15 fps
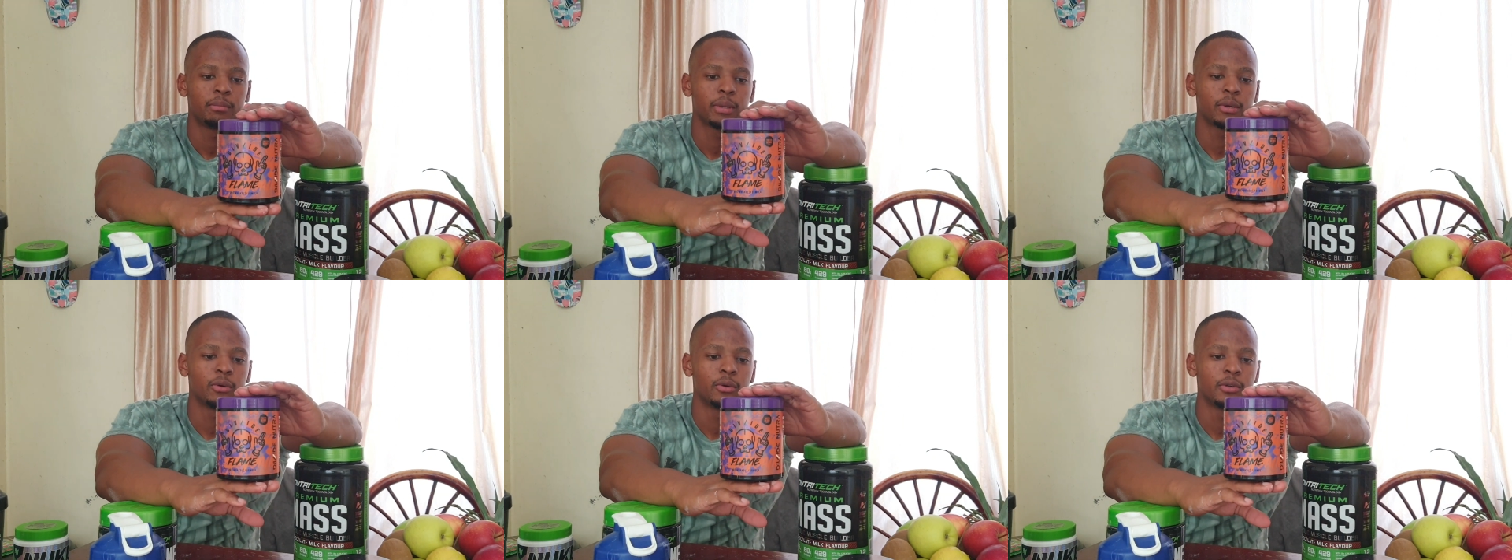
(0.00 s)

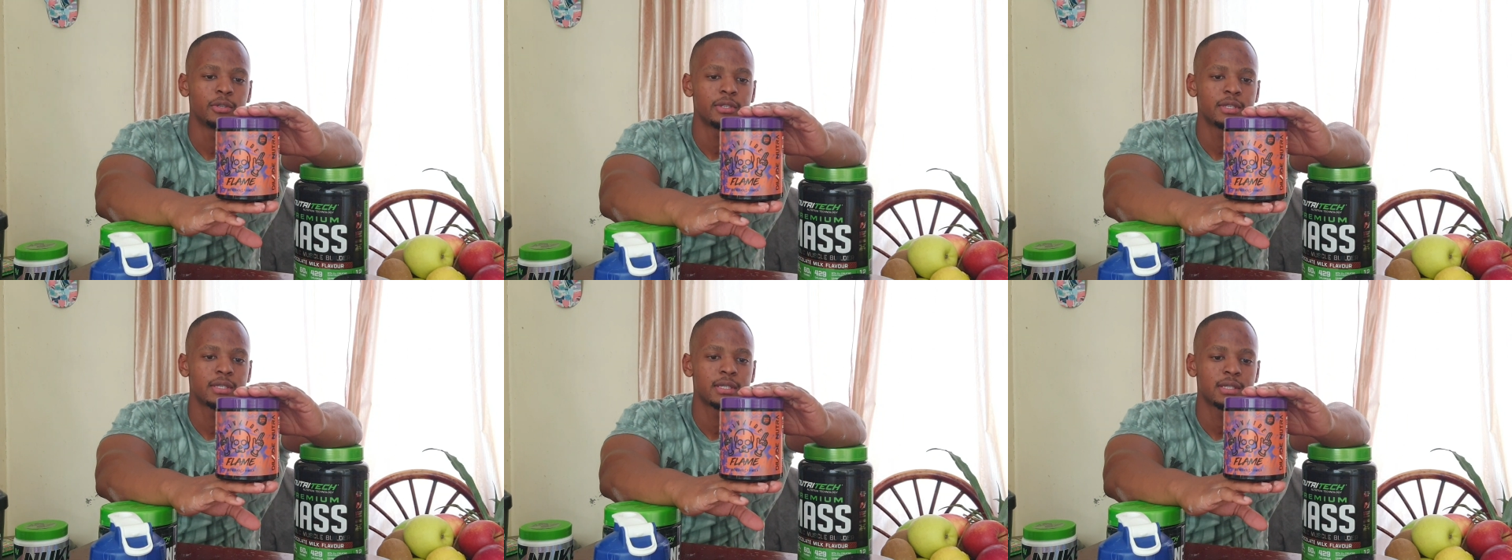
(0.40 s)

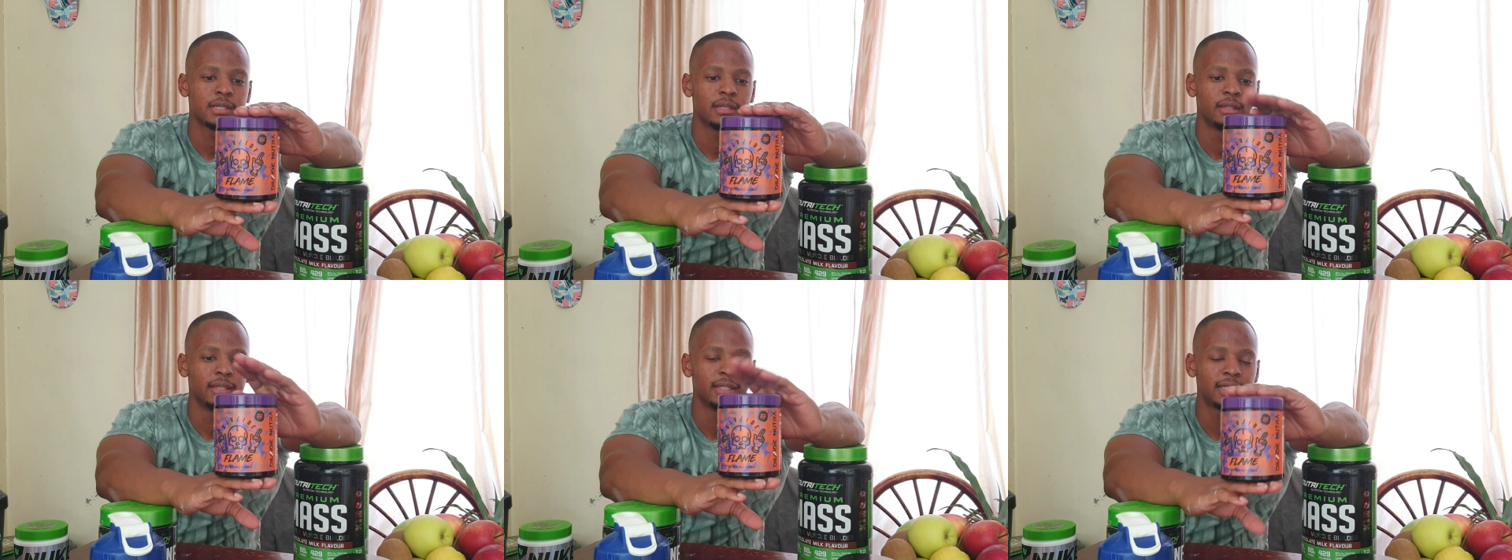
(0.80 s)
because
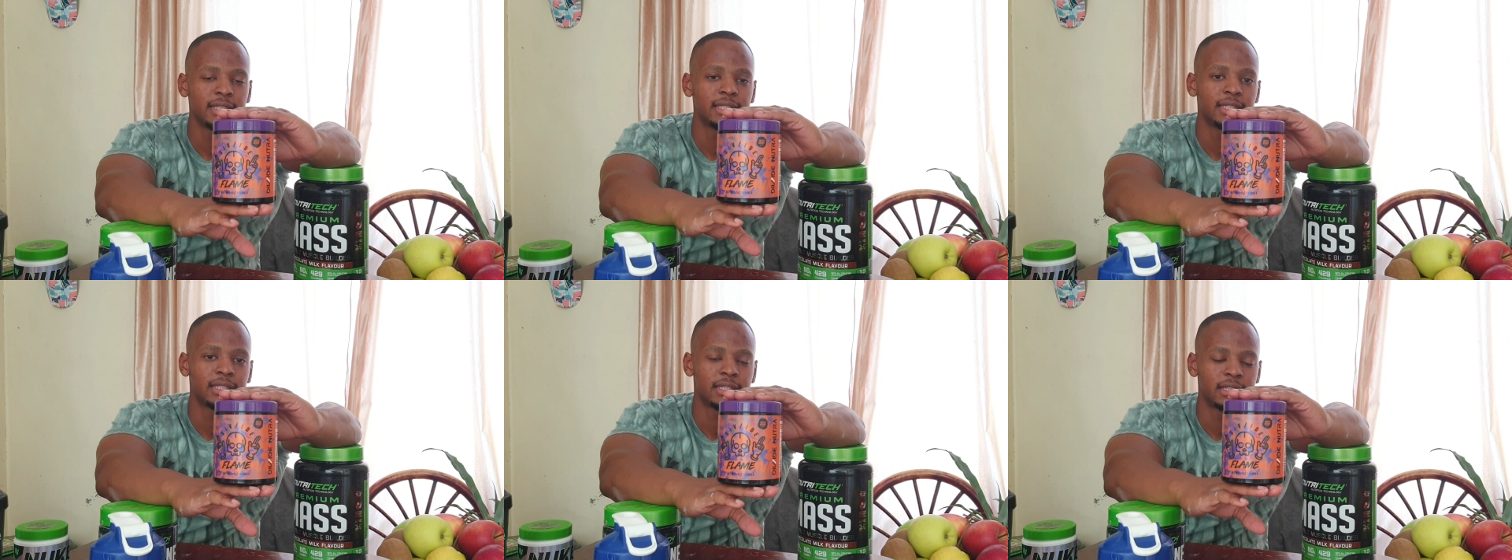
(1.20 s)
this
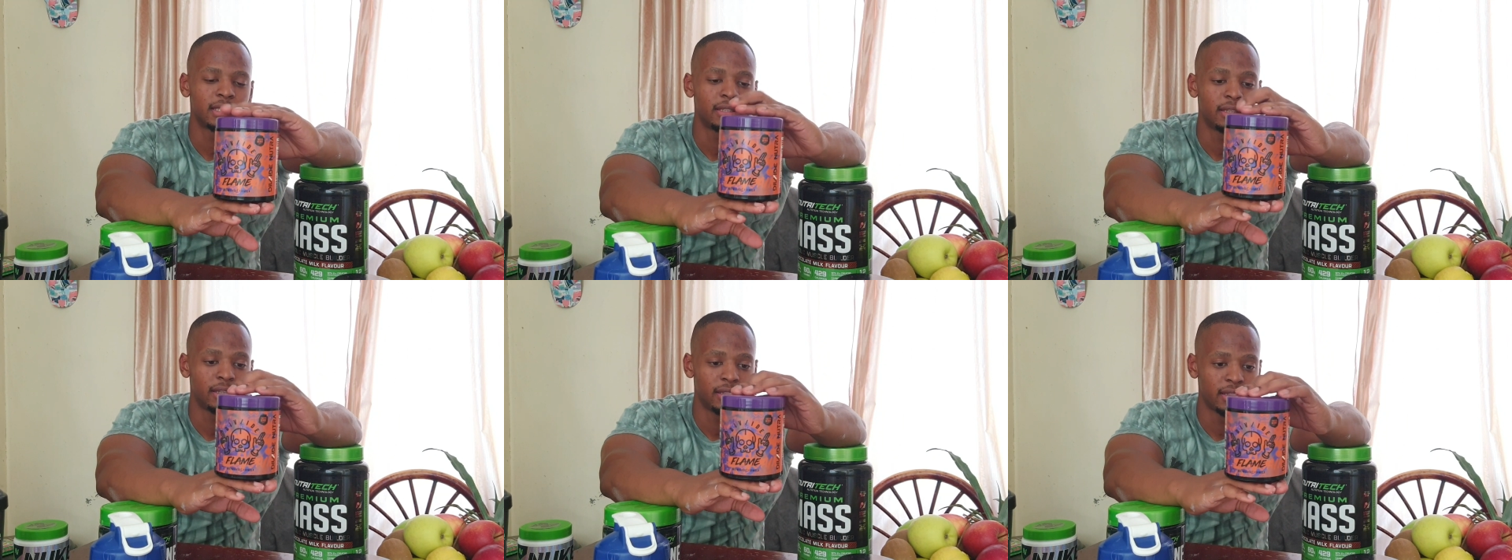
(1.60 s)
is
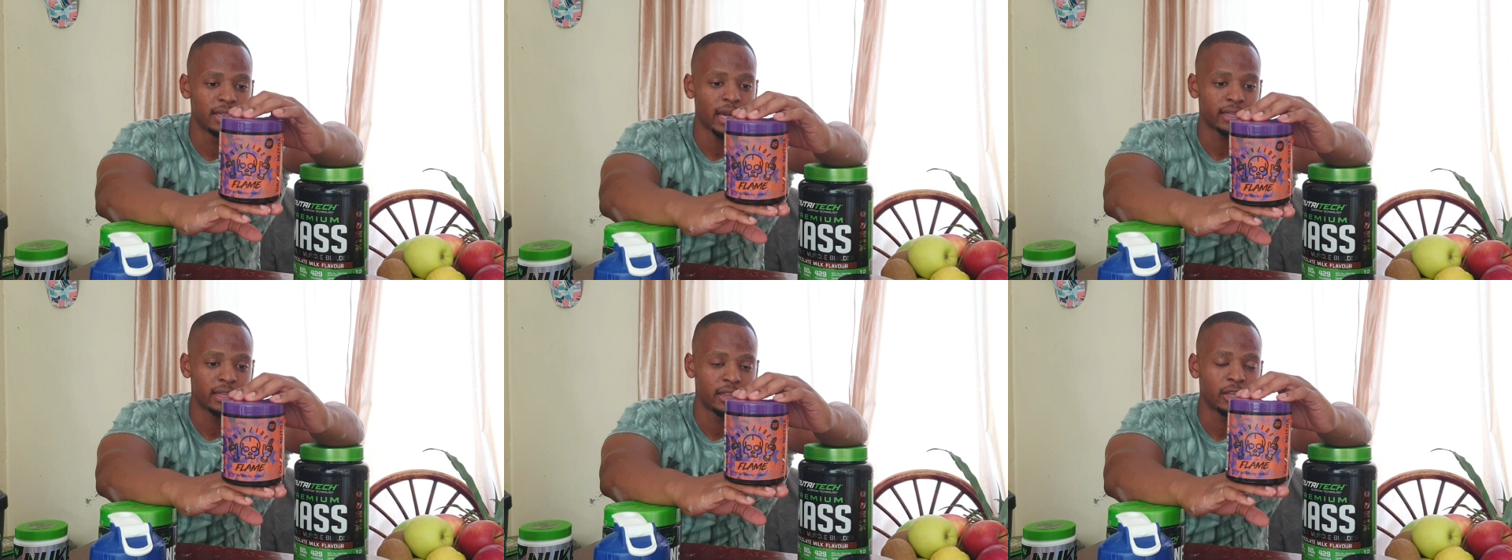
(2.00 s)

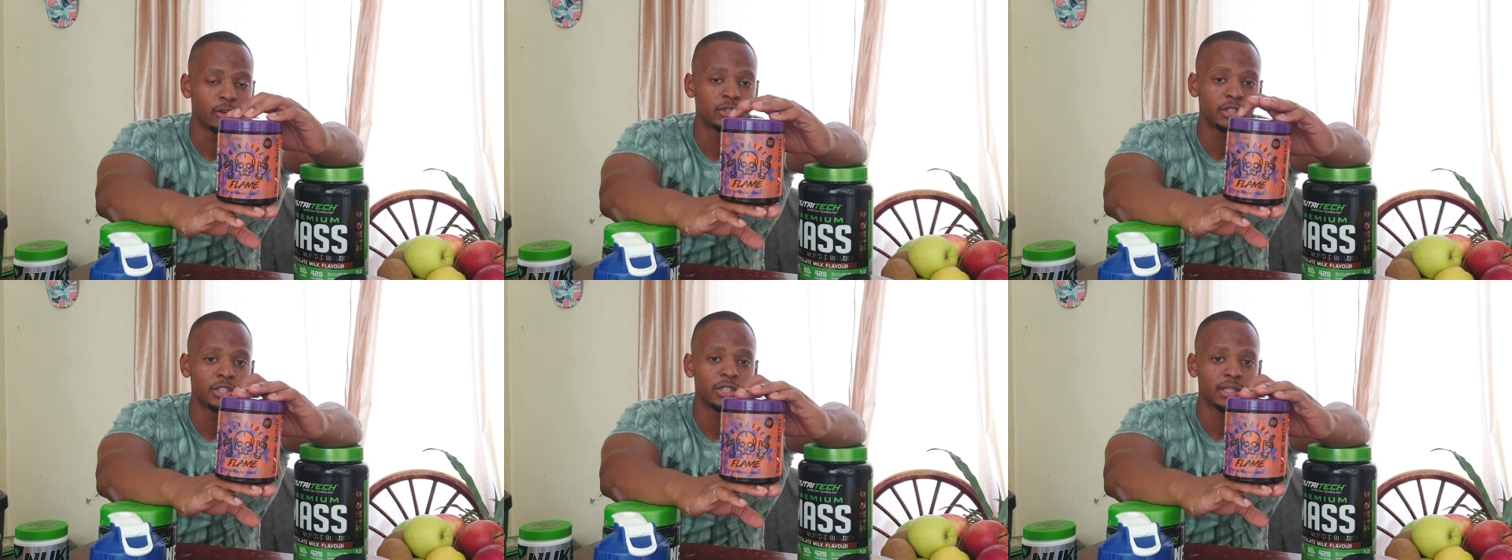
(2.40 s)
like the
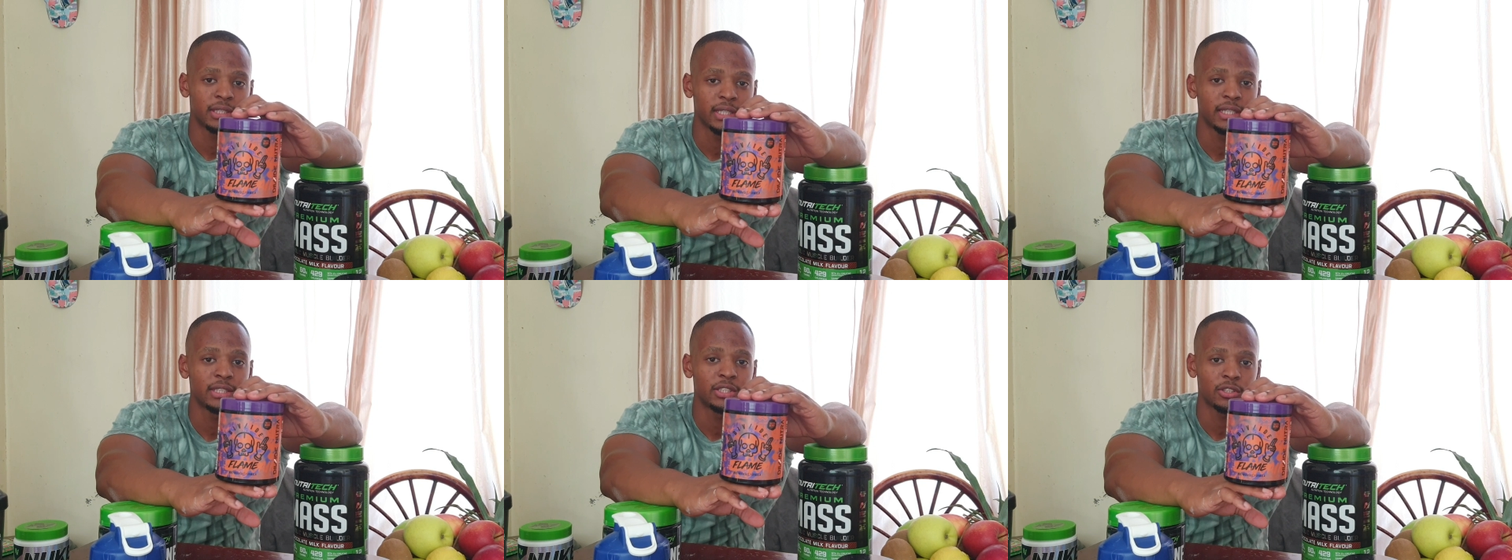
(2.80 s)
dosages
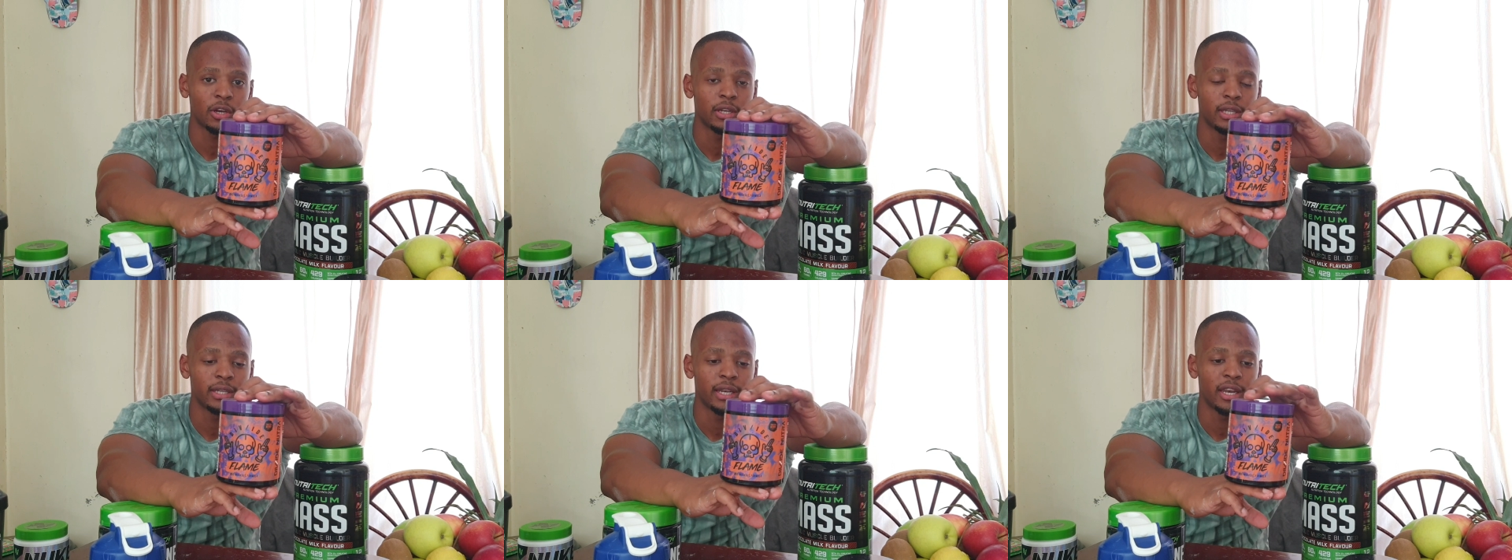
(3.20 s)
here is solid,